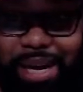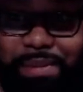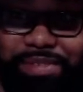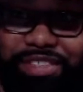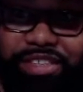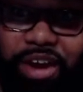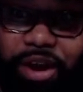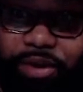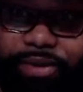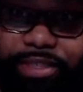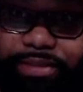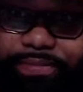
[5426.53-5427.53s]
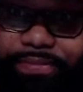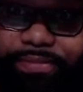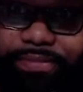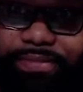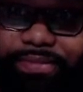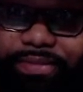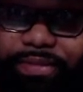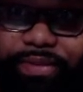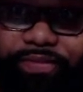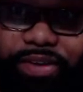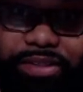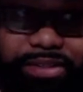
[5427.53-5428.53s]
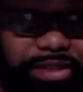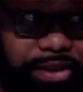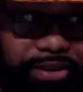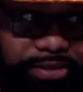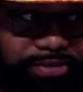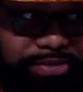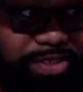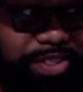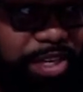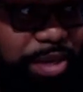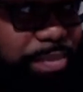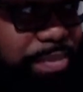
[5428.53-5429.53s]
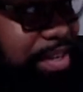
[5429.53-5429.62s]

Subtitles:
I'm sorry. First off, but